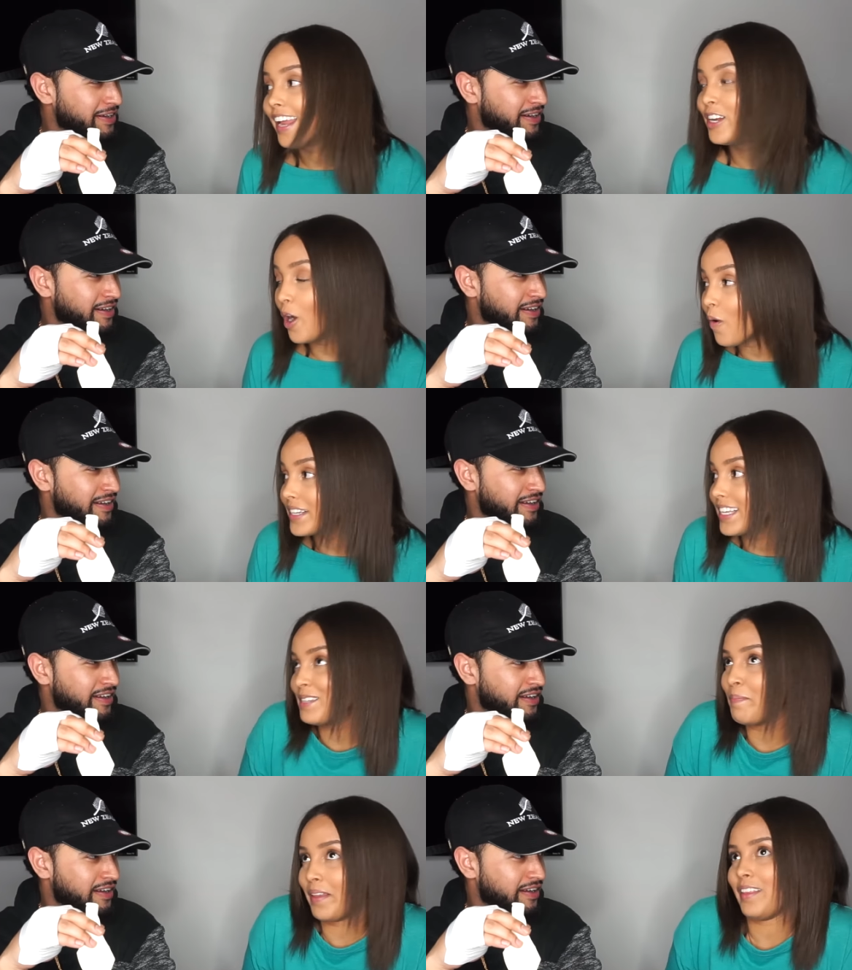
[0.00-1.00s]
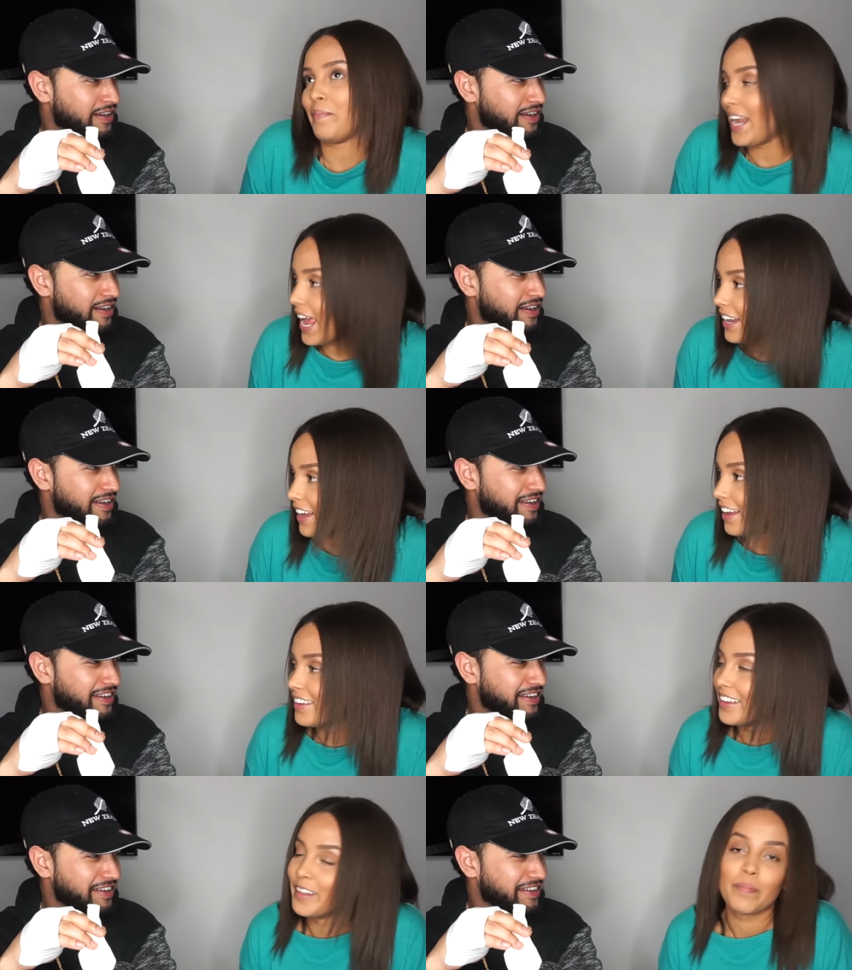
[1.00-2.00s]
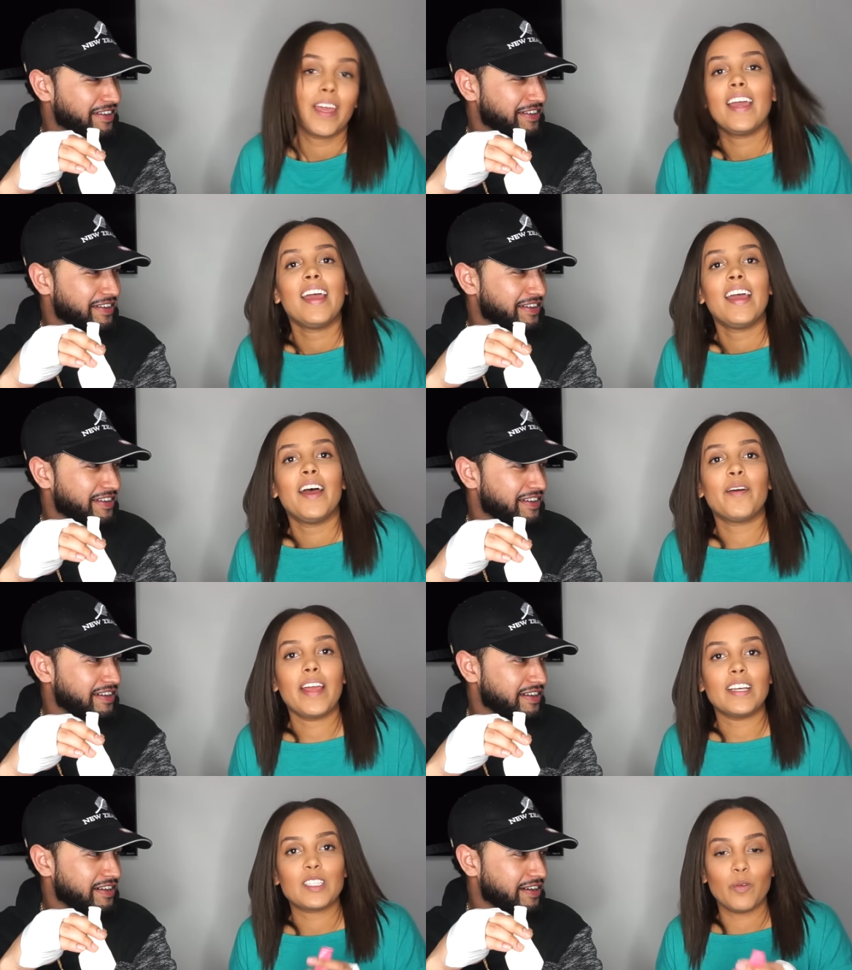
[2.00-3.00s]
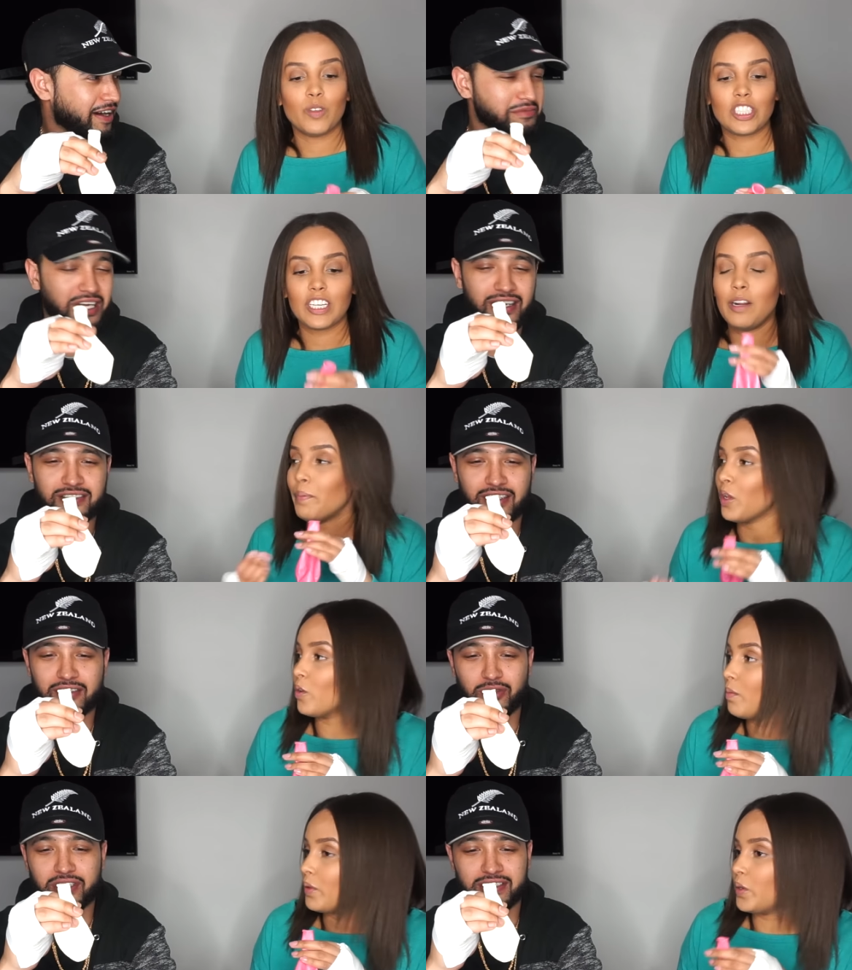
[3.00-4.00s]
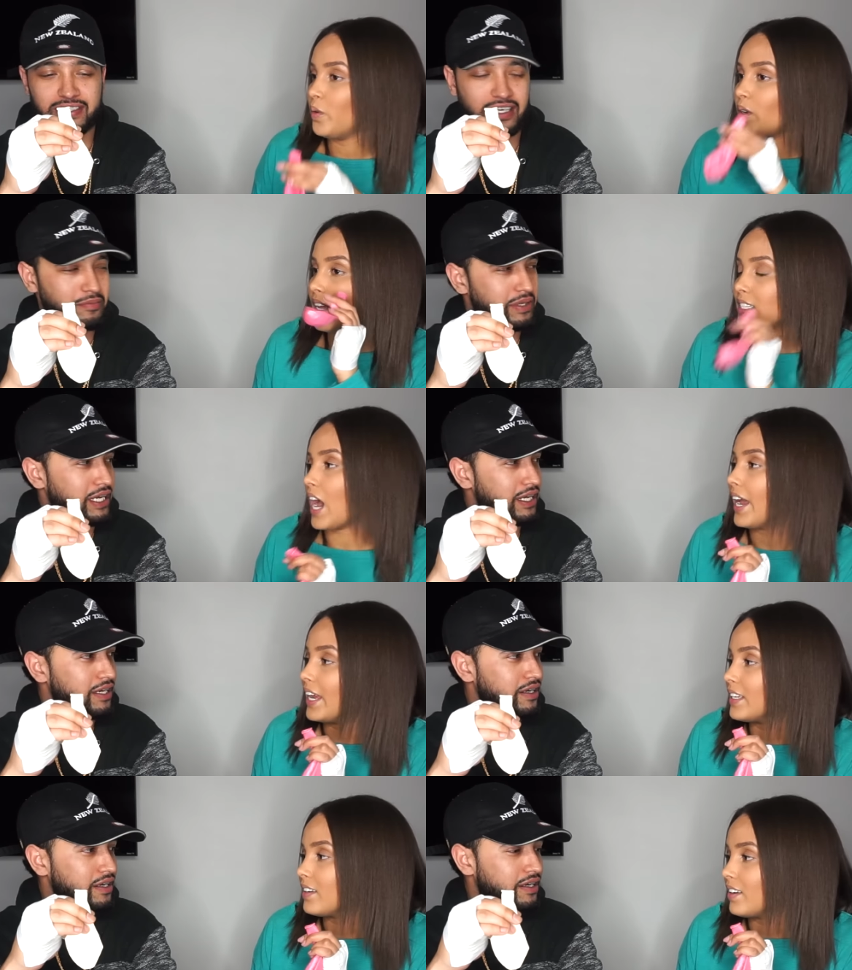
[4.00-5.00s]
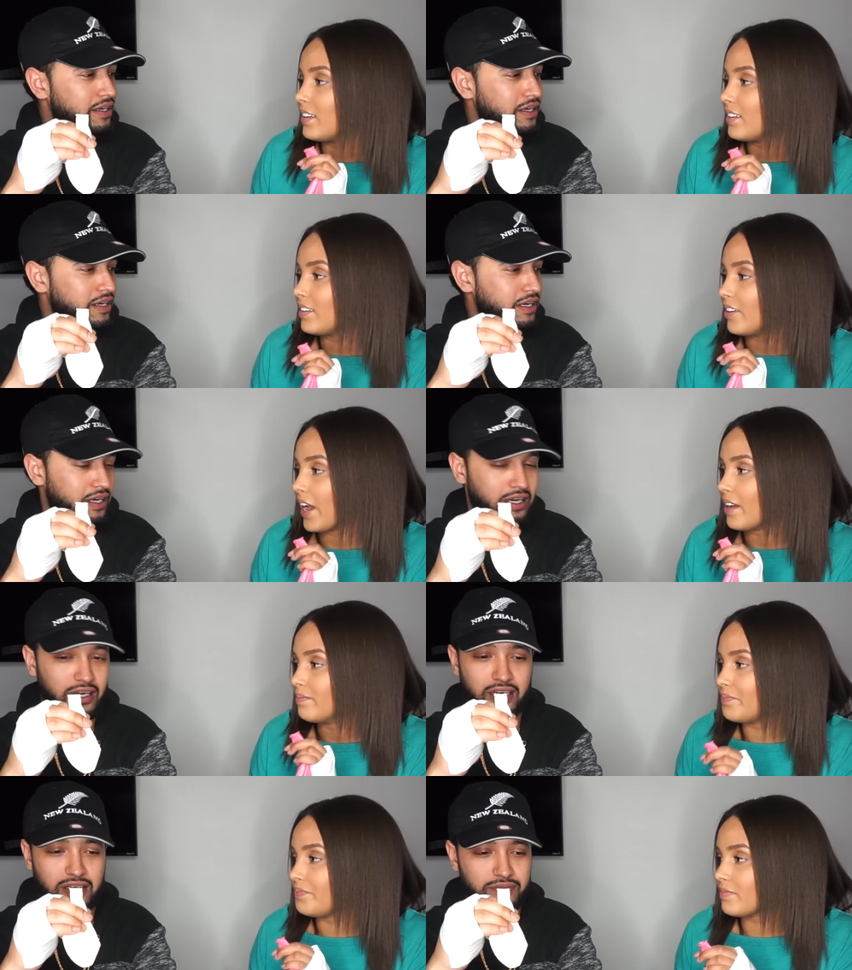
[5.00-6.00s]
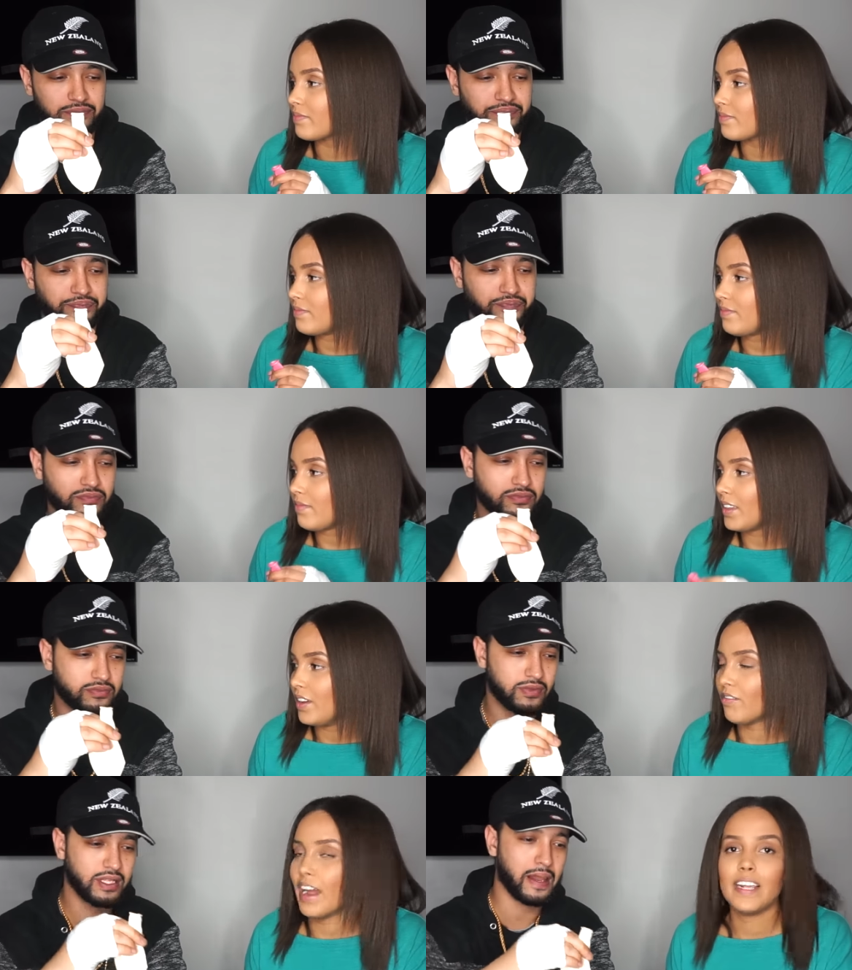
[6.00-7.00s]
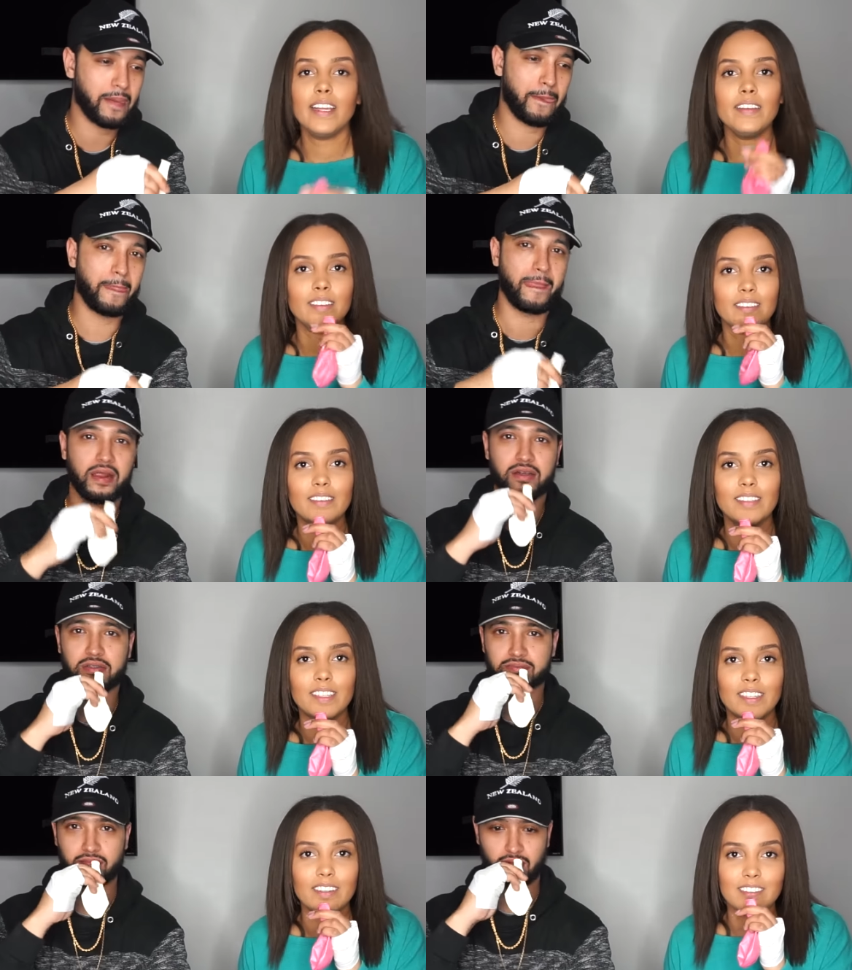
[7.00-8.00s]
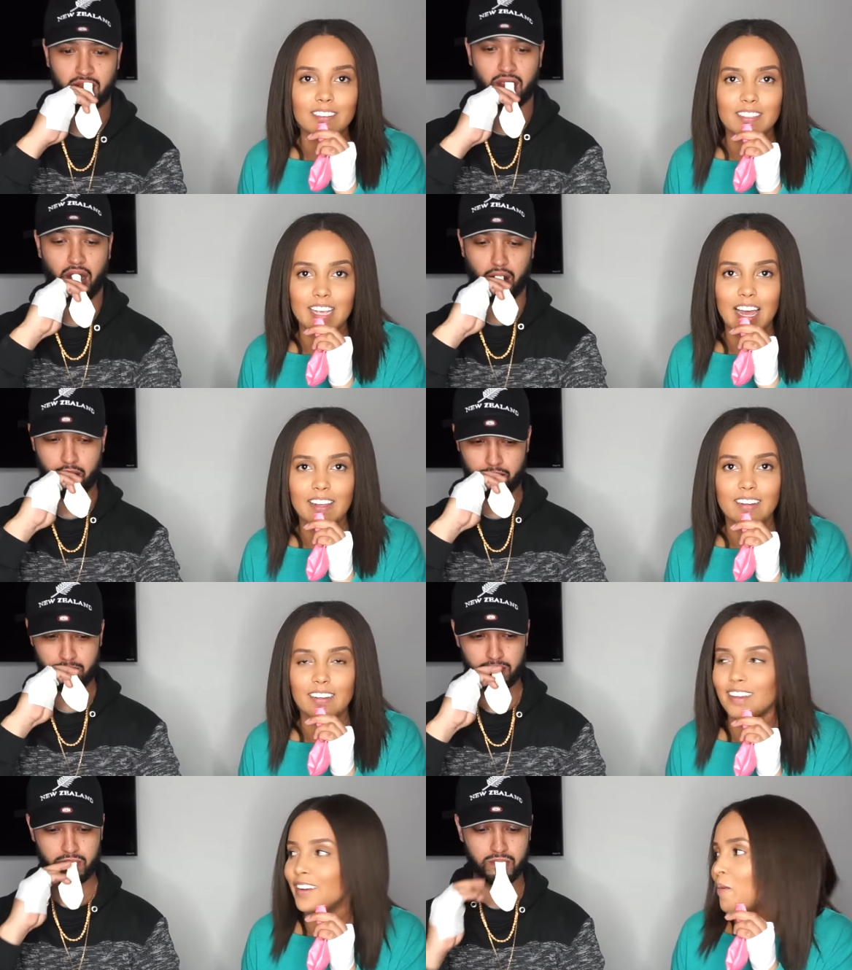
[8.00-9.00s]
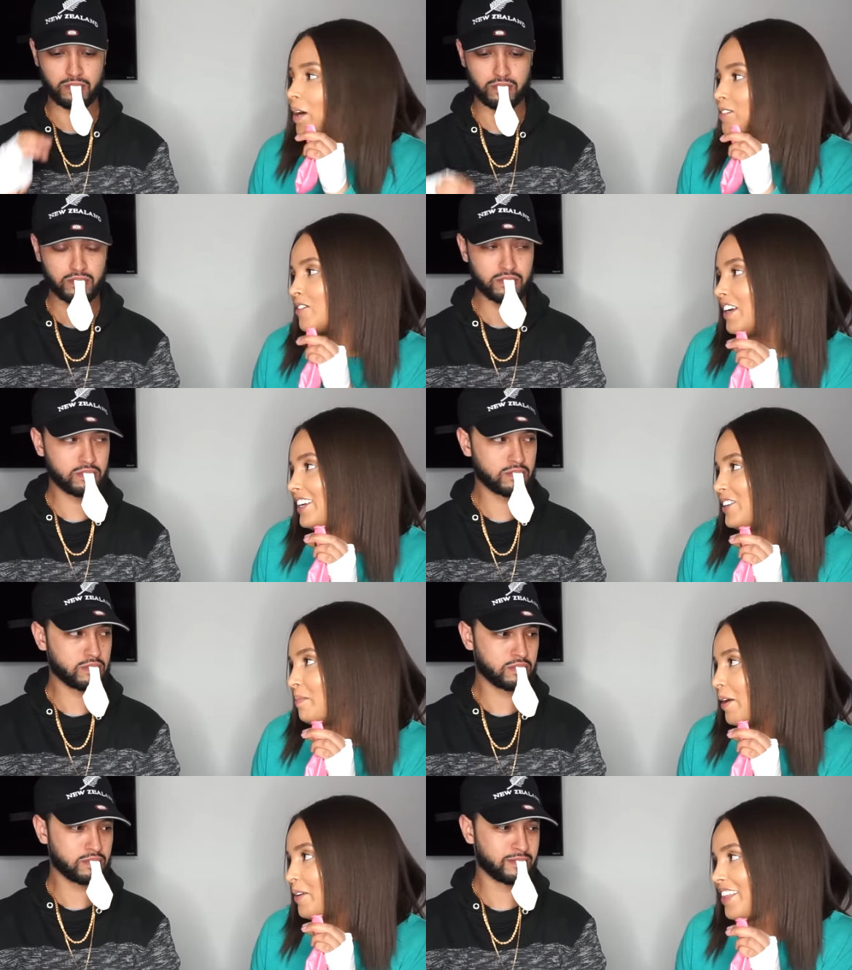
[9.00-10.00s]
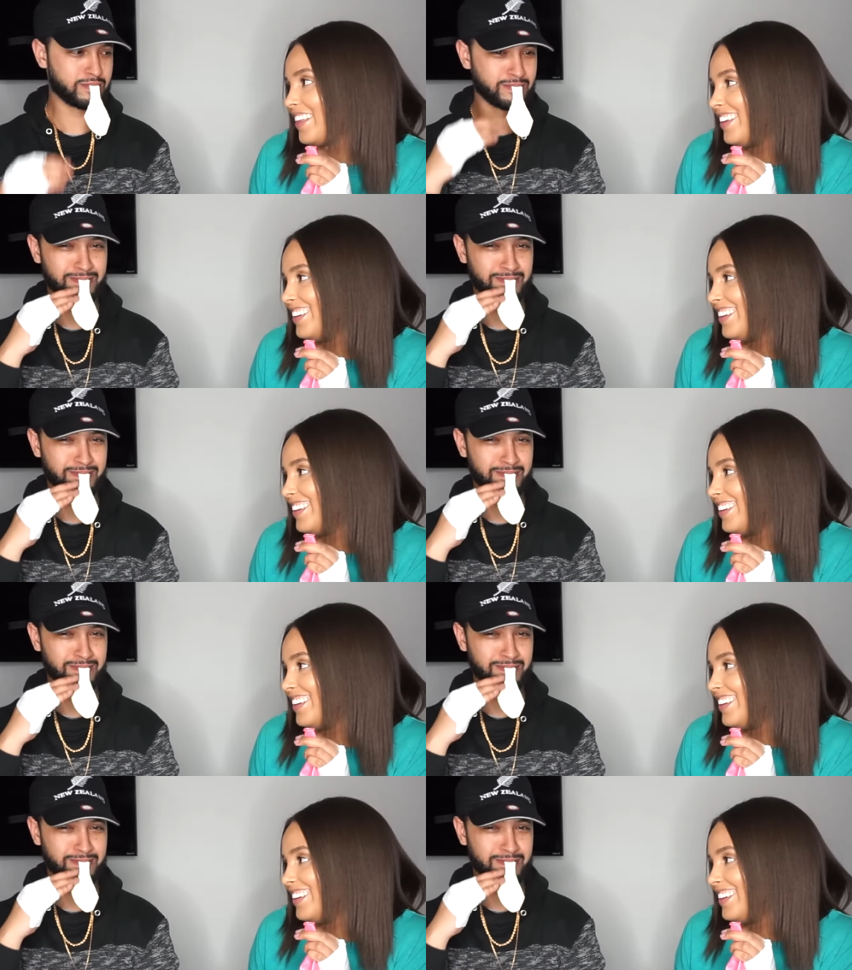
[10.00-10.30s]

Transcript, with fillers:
Speaker 1: No, I said to peel the banana. Okay, so we're just gonna blow the balloon and tie it. Okay? Ready? Set? Wow, it's already in your mouth.